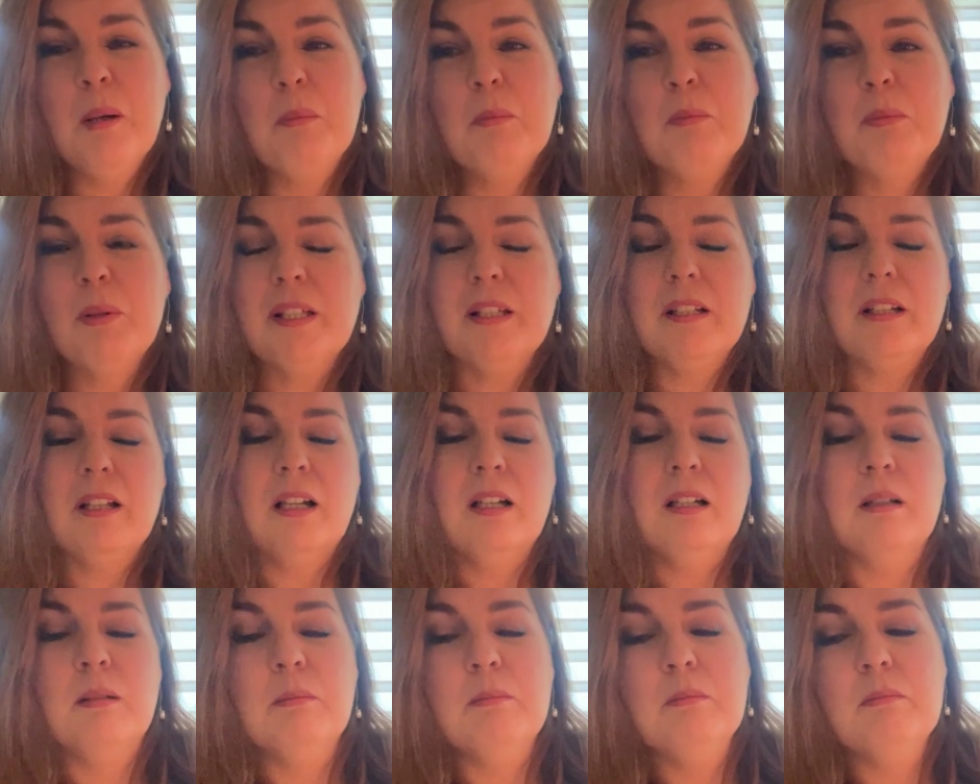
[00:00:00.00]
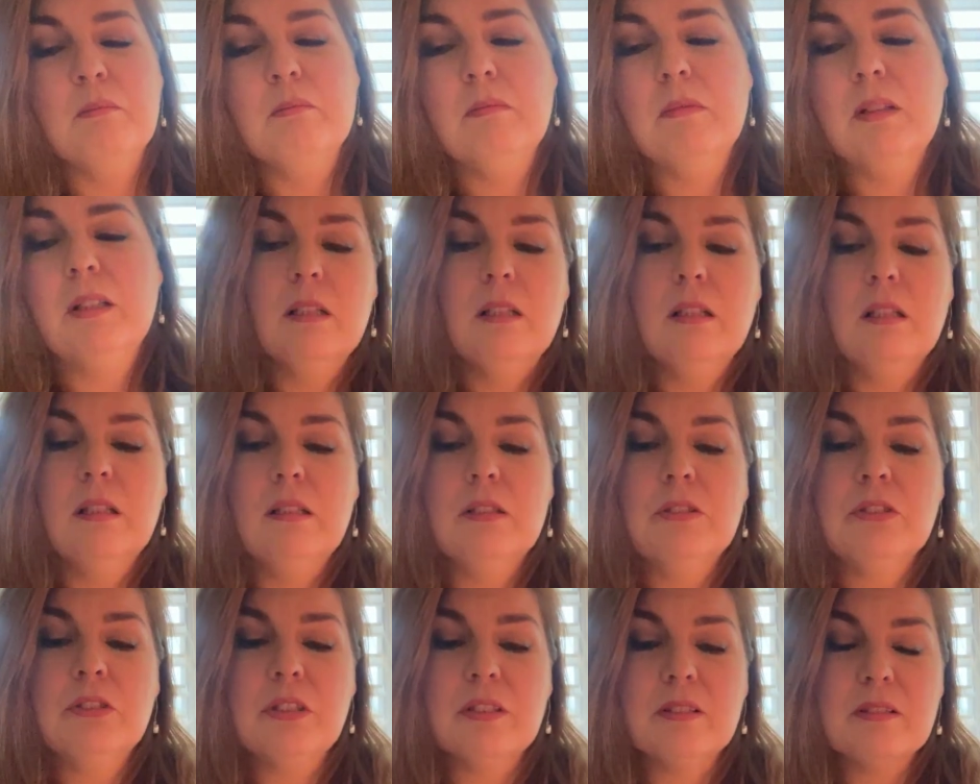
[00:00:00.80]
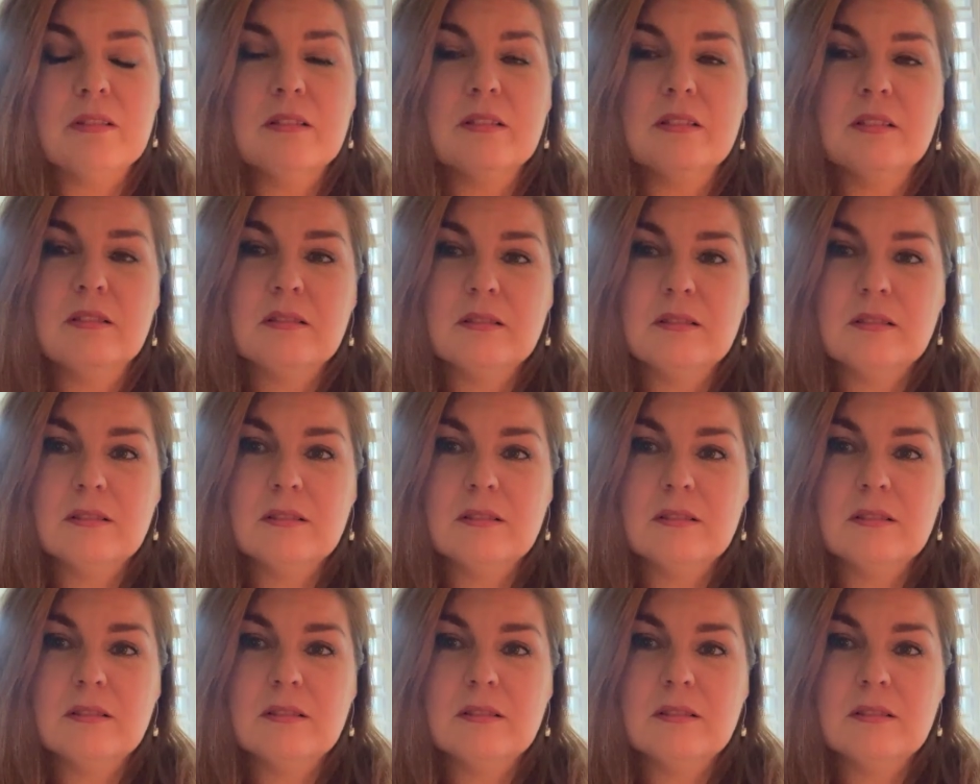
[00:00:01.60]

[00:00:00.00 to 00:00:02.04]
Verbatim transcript: But um, just